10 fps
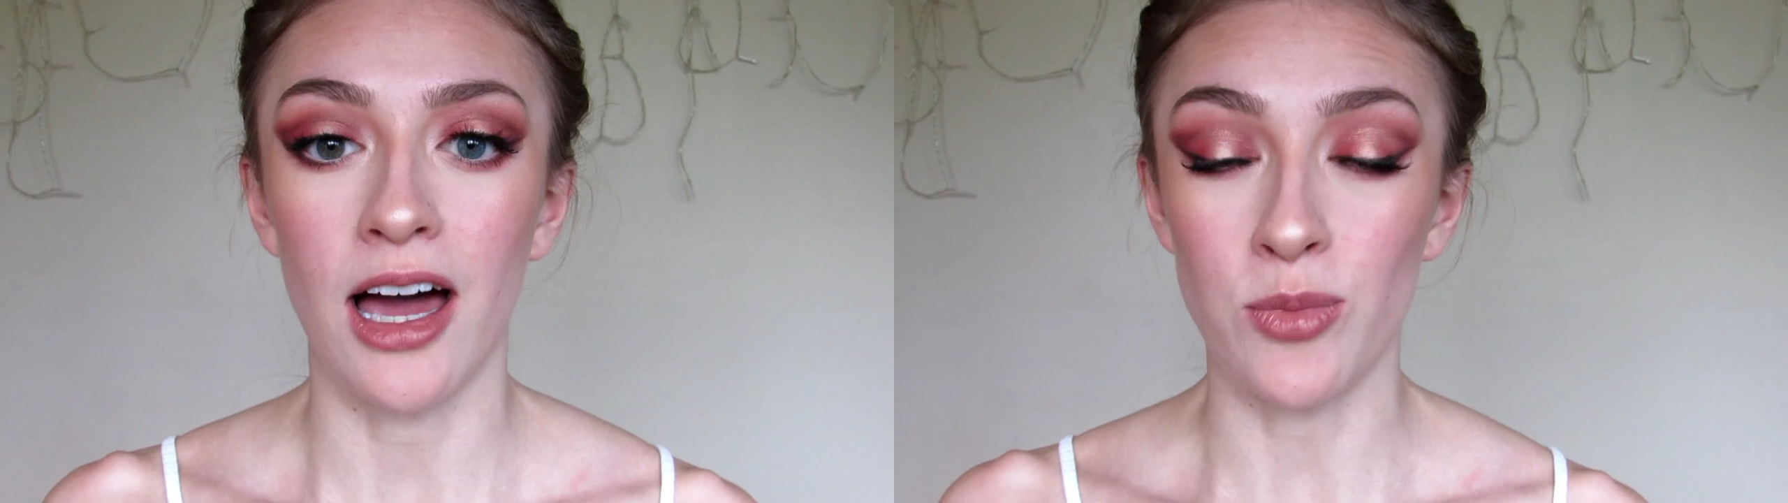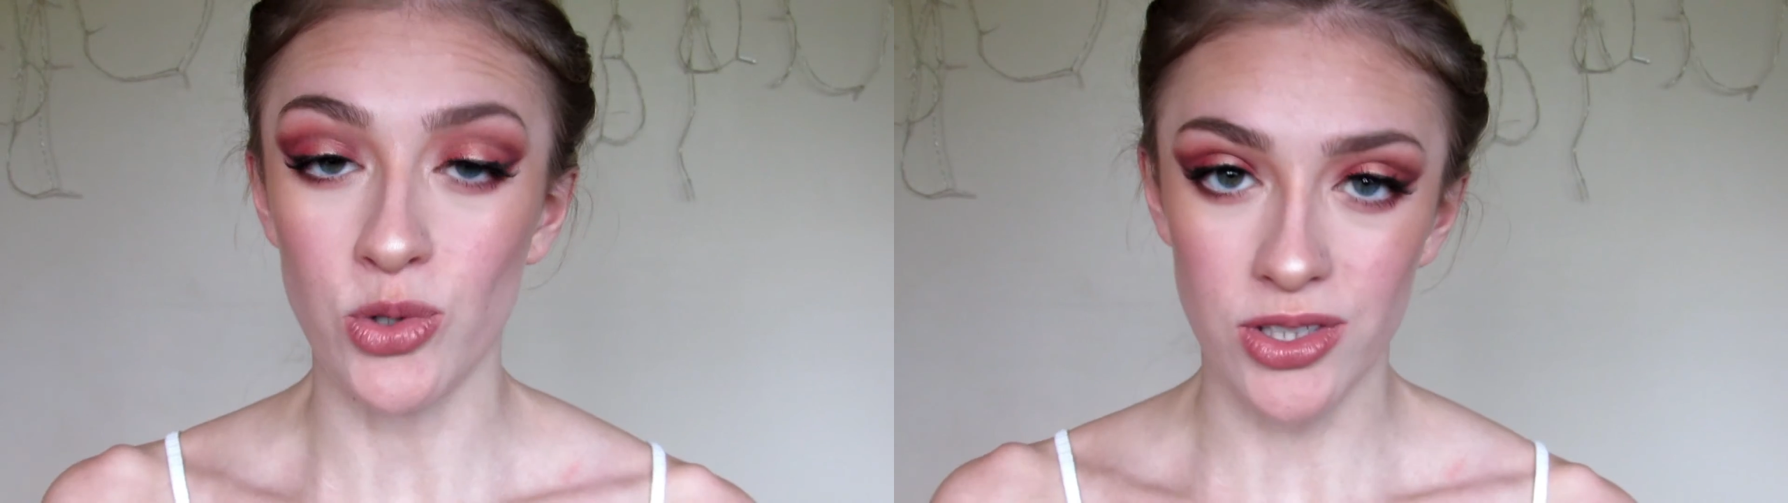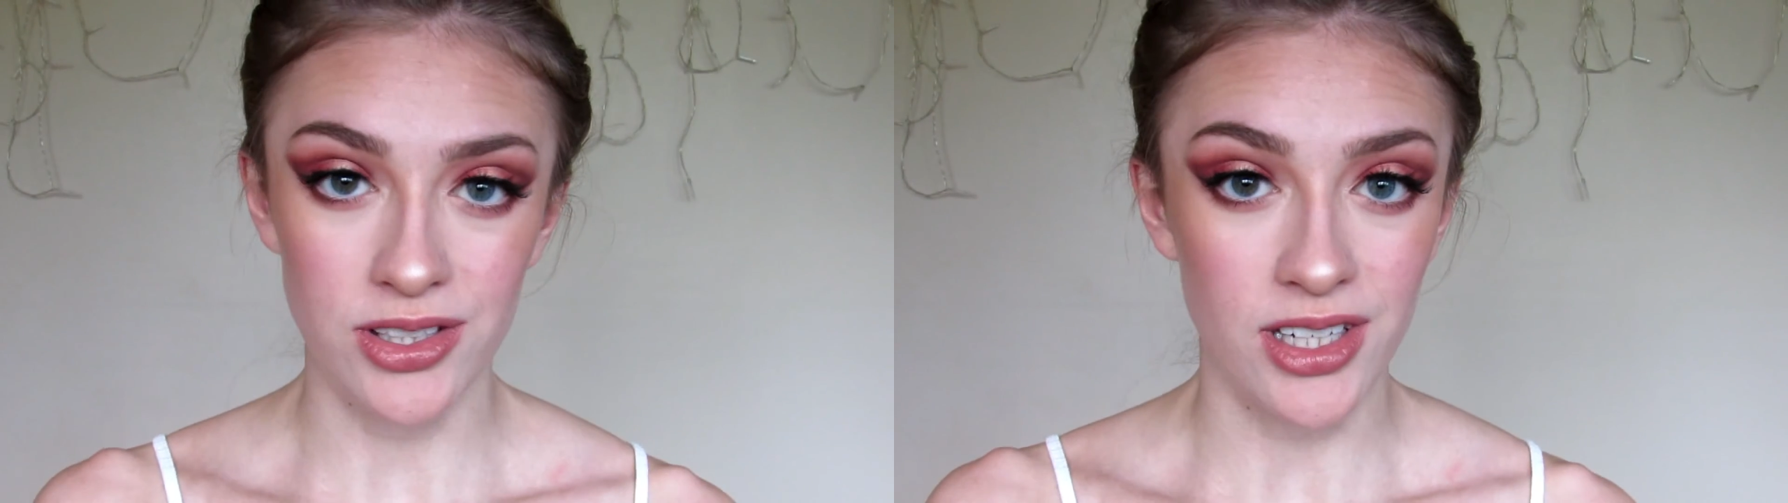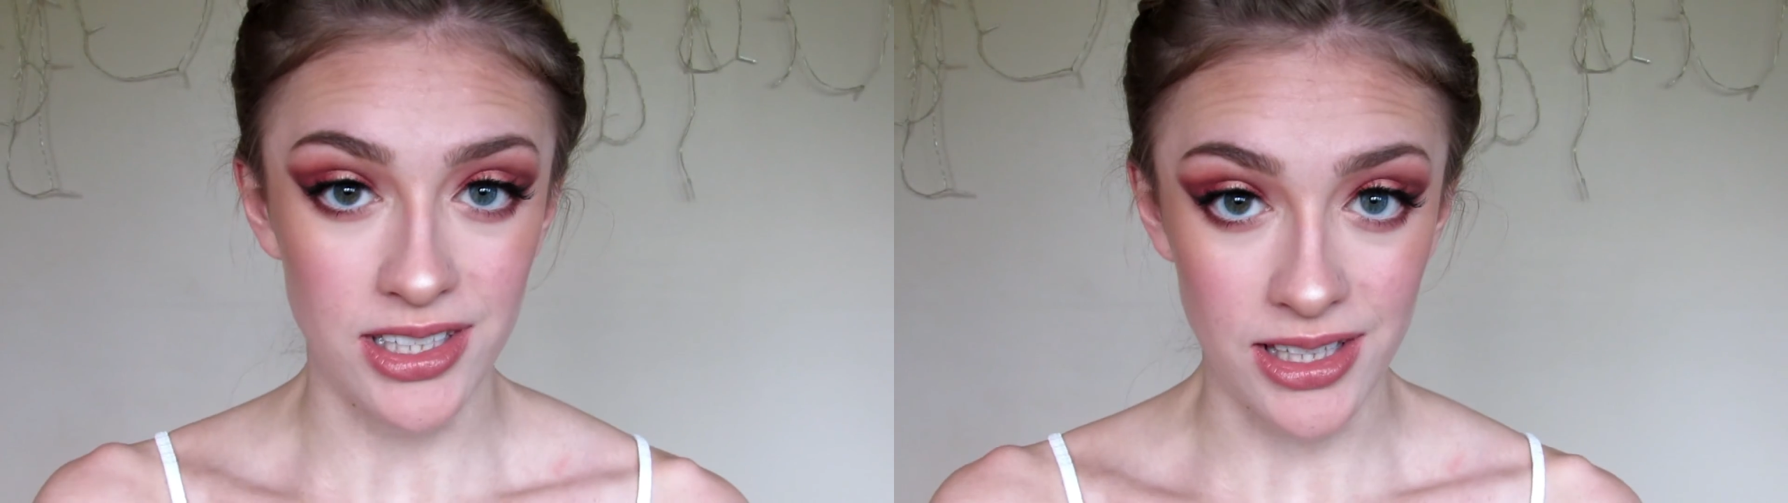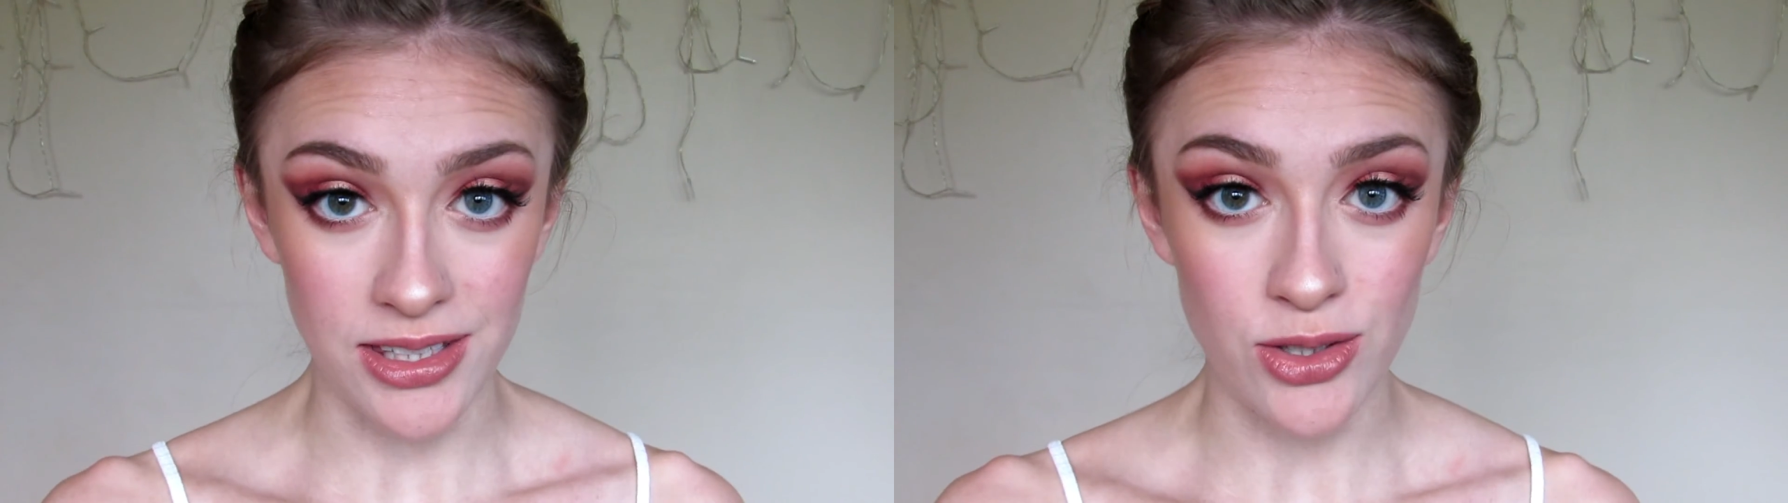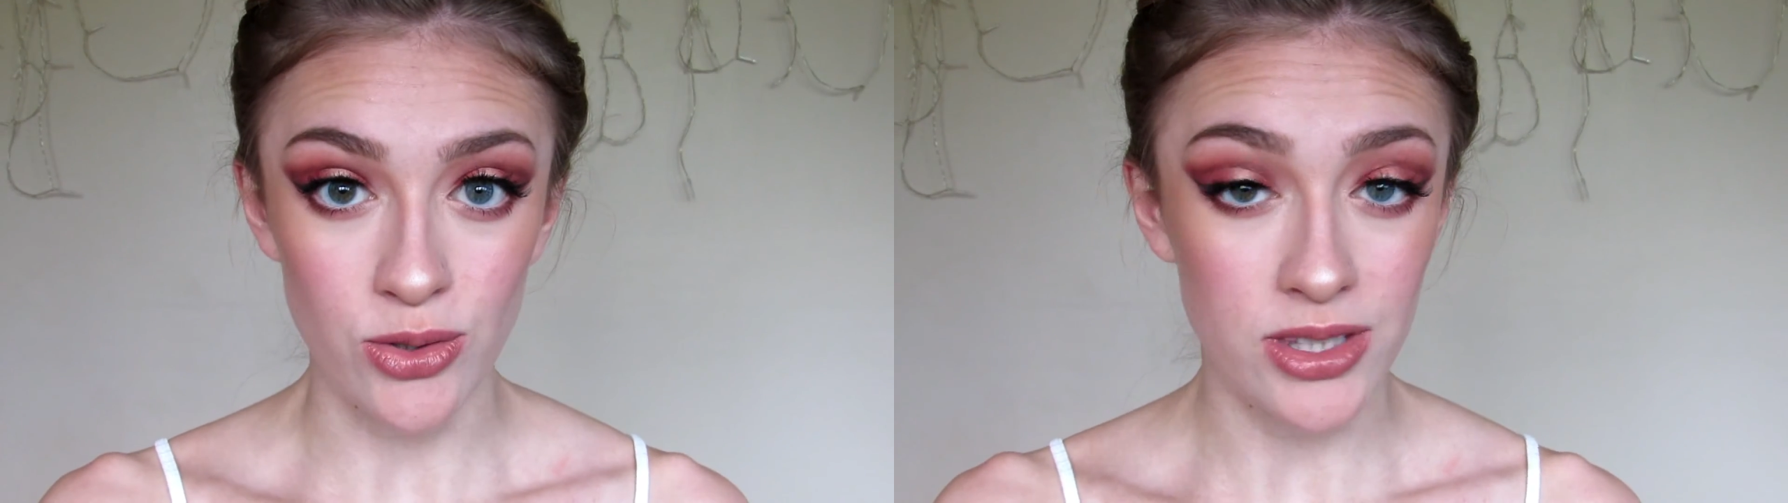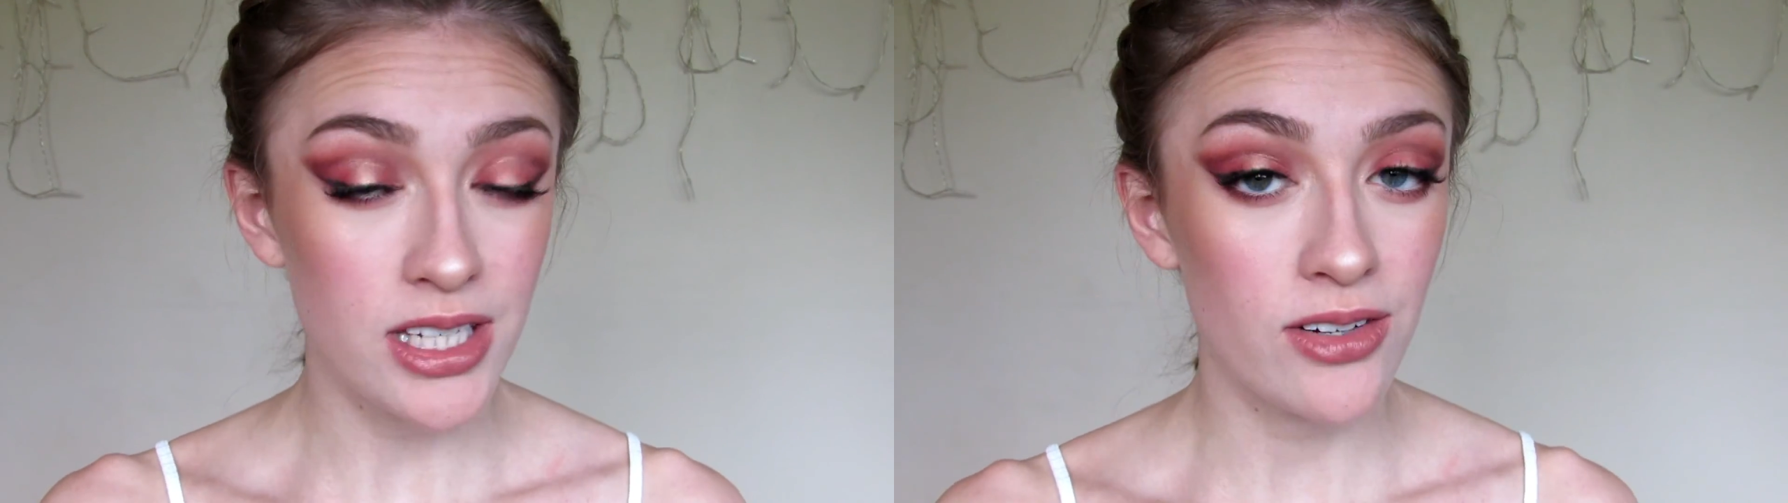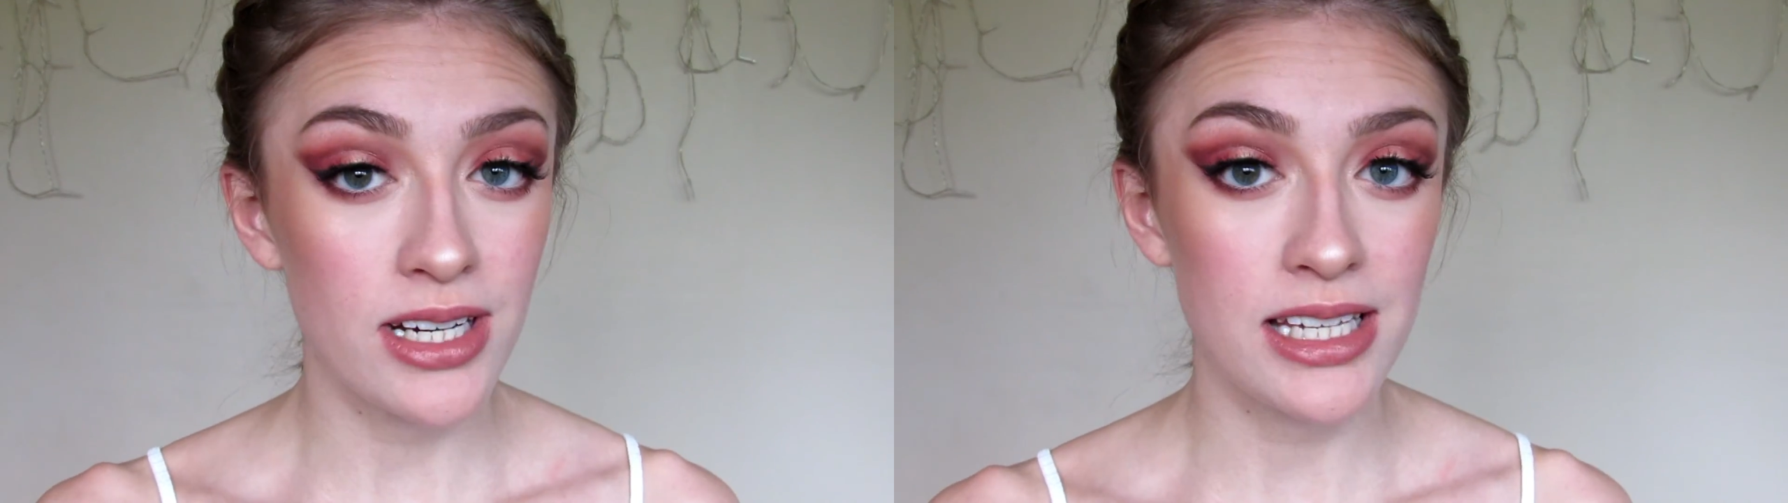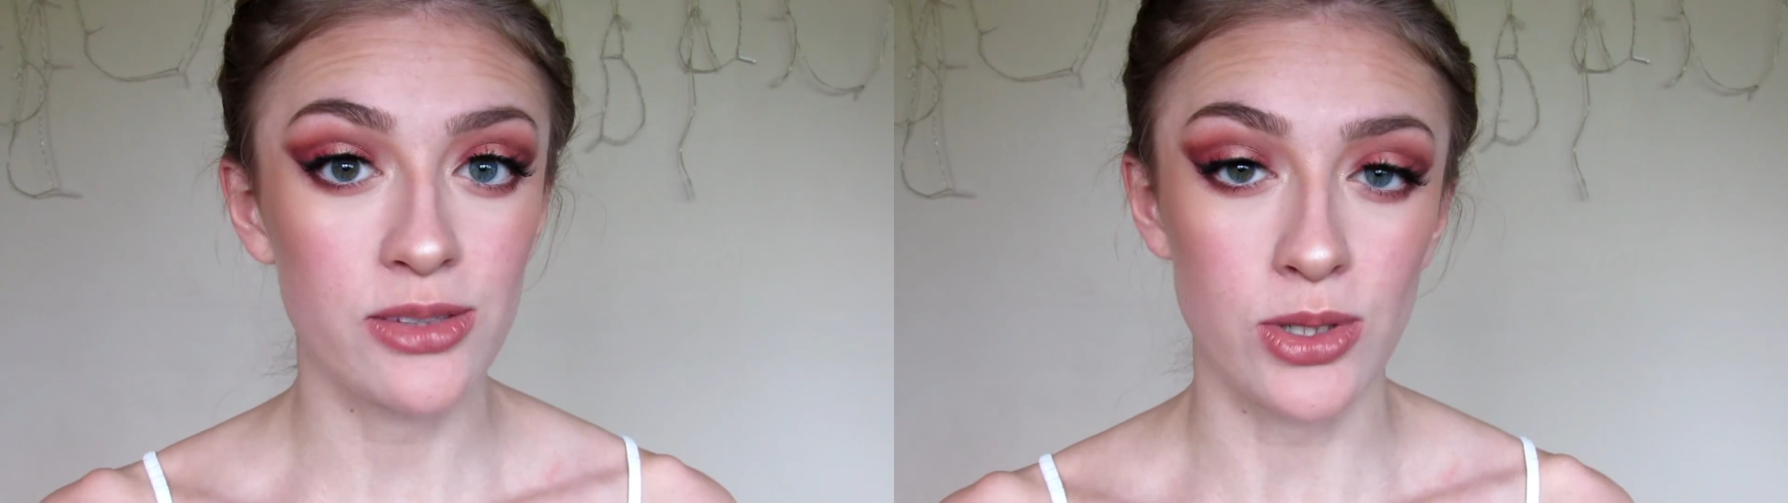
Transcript: I'm also starting this new series,